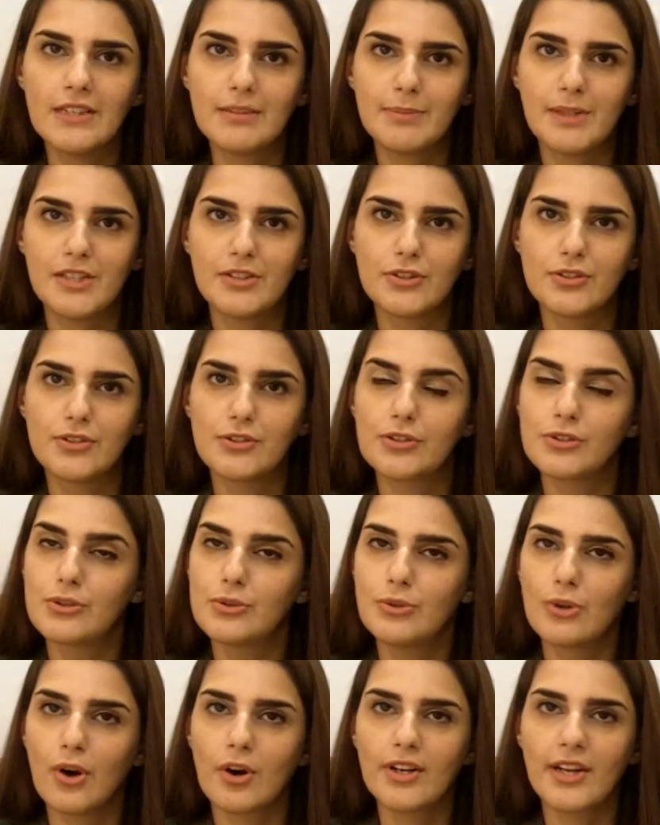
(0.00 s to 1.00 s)
these patients
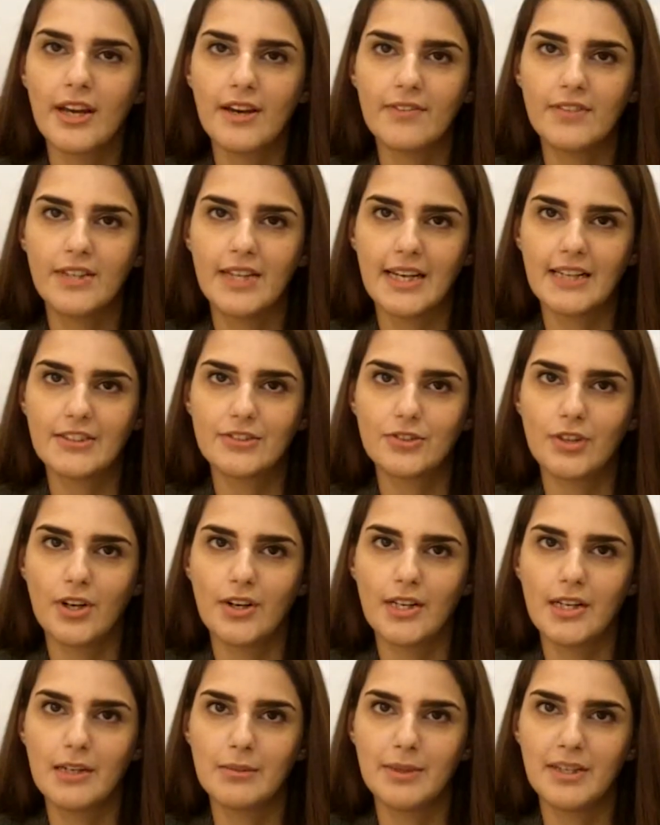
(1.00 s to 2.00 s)
do not have the
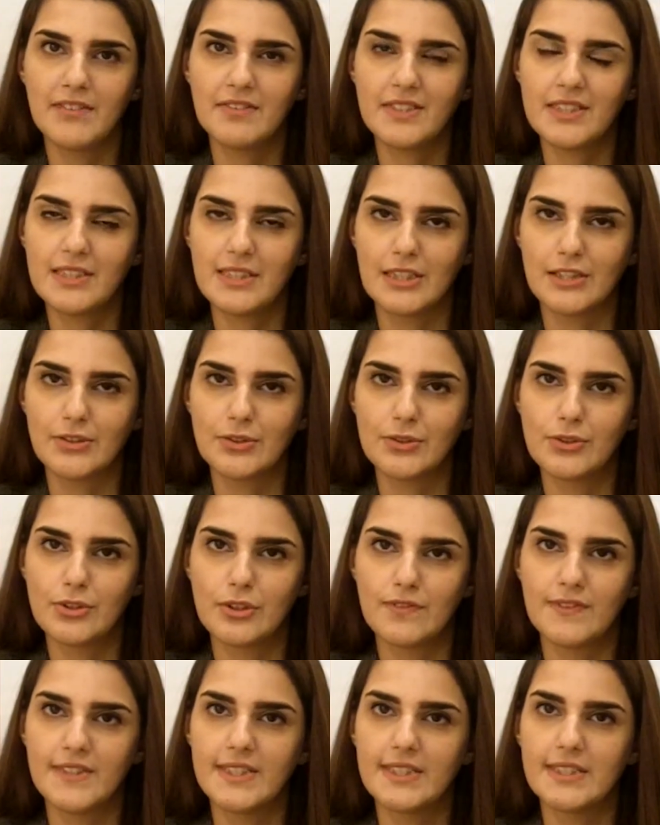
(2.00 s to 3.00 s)
extrarenal manifestations
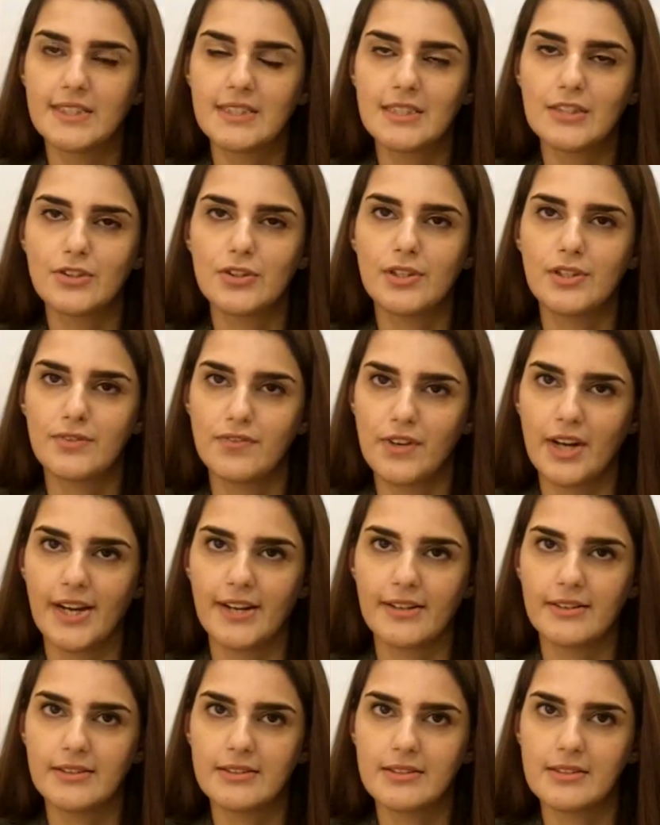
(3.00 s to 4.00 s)
of interstitial
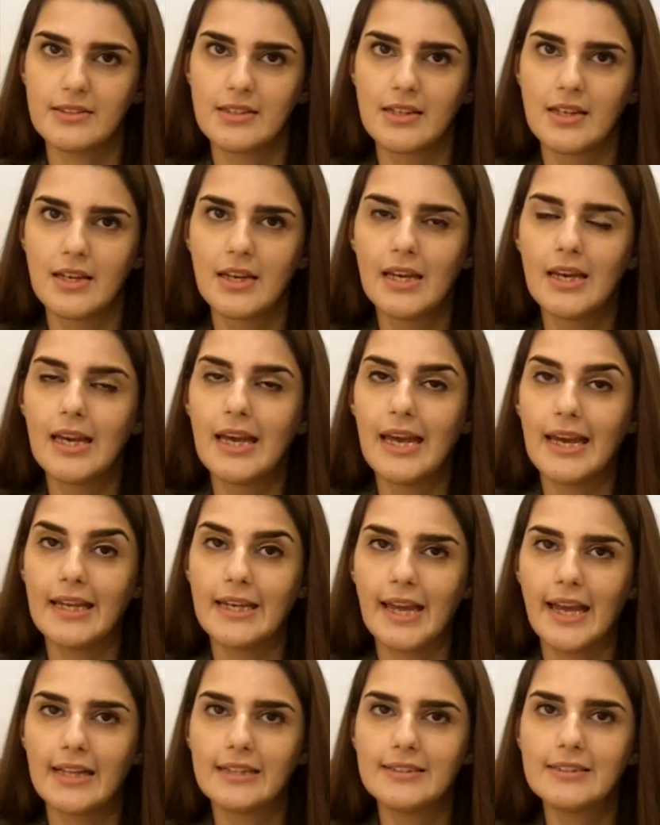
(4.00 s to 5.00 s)
nephritis,
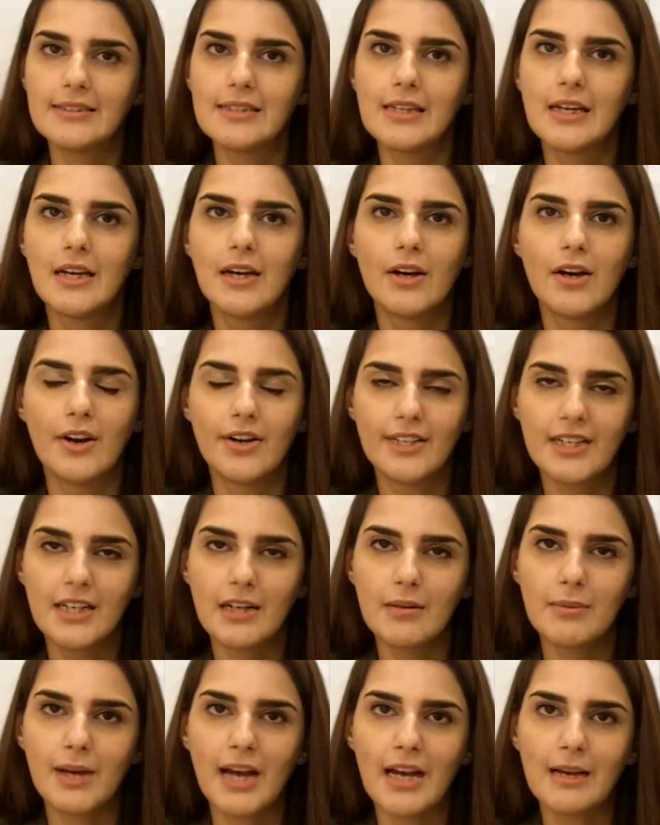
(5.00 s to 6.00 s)
and hence a
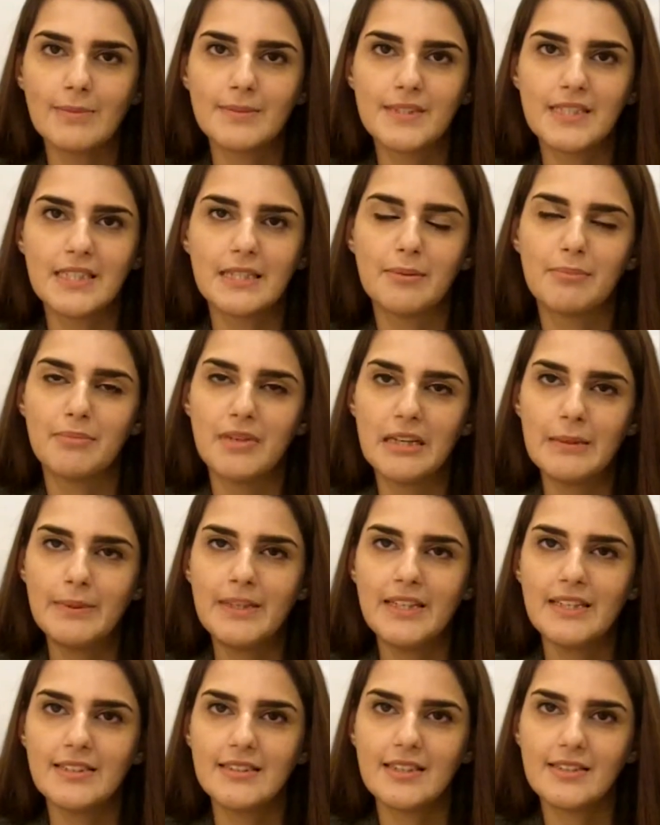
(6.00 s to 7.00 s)
renal biopsy may
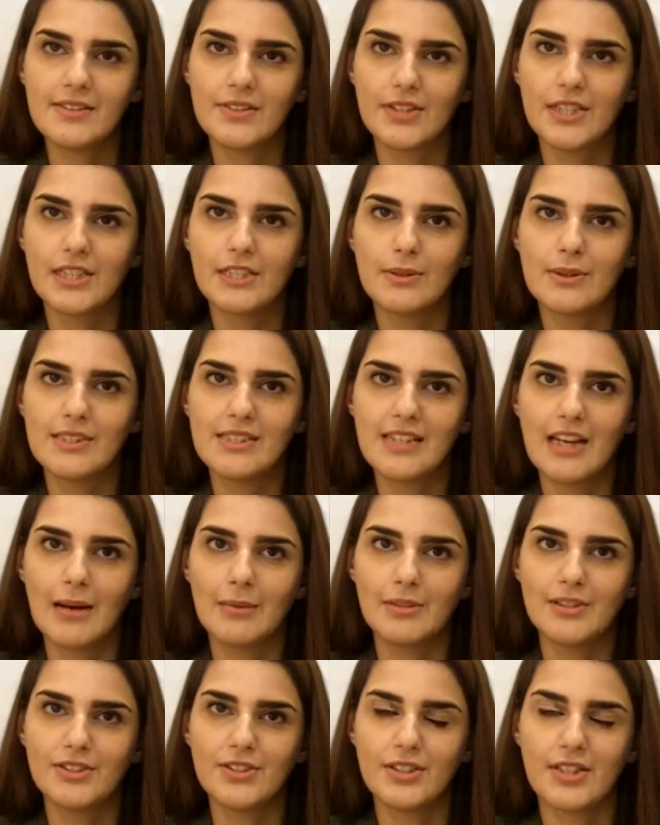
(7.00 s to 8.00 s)
be necessary to
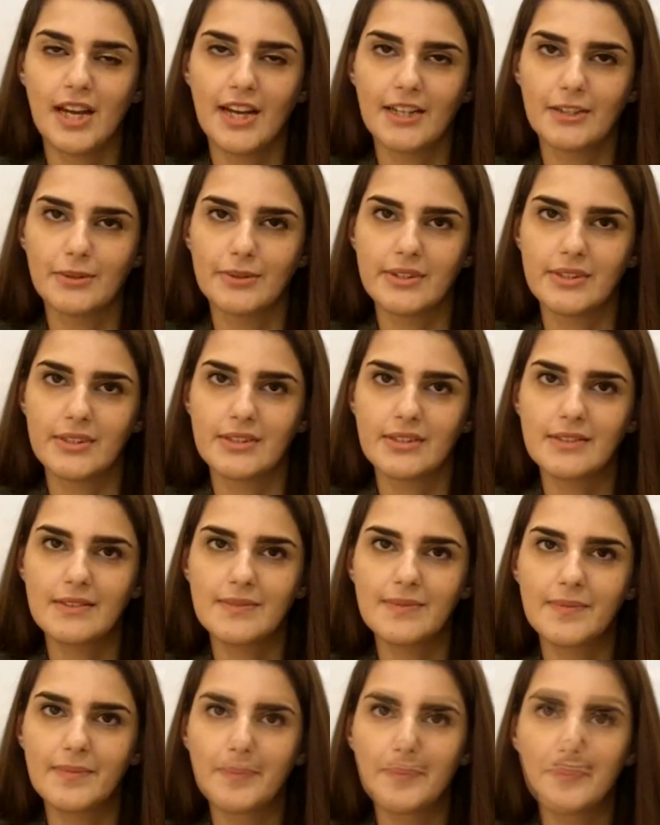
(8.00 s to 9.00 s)
establish the
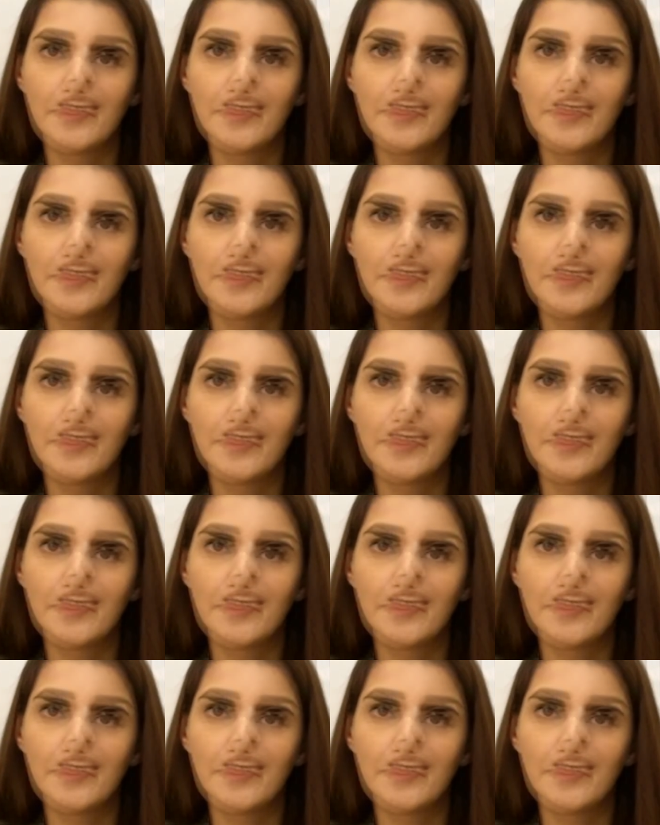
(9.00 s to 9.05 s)
diagnosis.